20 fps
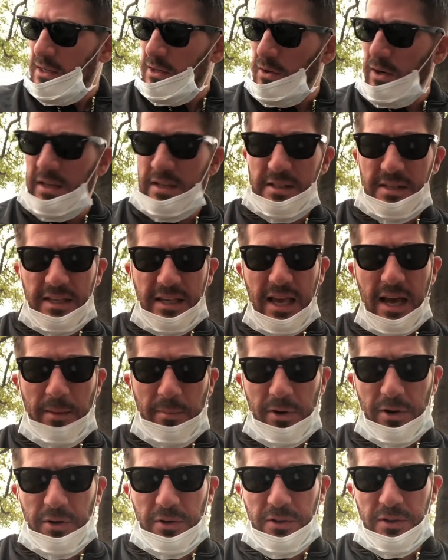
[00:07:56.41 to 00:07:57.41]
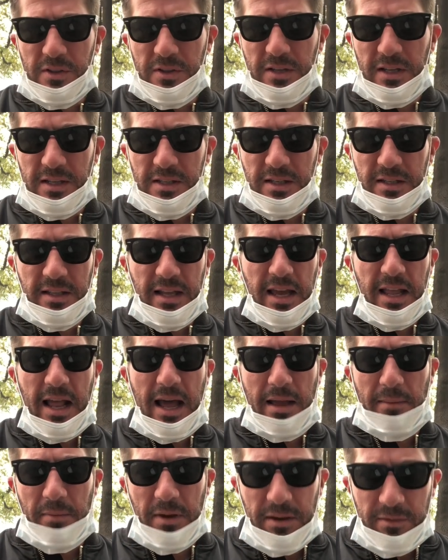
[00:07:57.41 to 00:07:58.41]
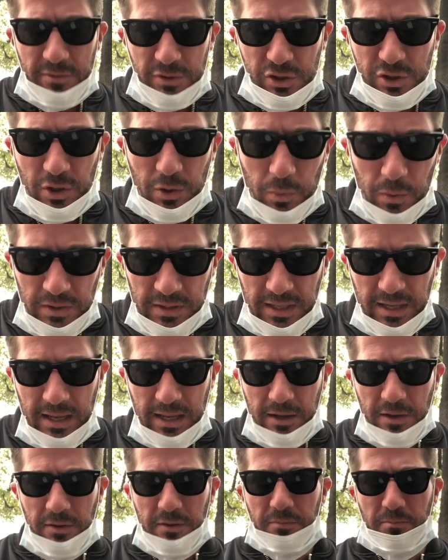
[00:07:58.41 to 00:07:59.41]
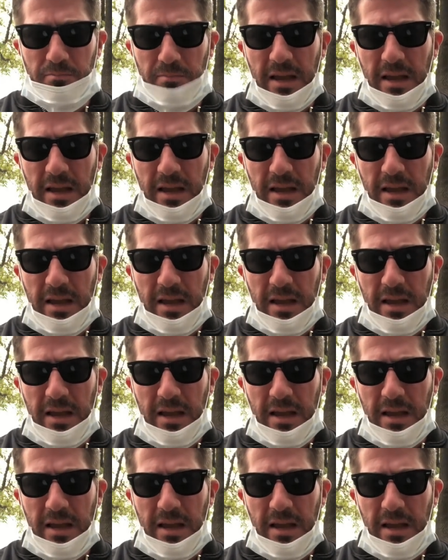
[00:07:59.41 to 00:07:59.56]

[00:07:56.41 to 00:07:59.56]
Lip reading: crazy chemicals and things like that. I'm not even sure what the hell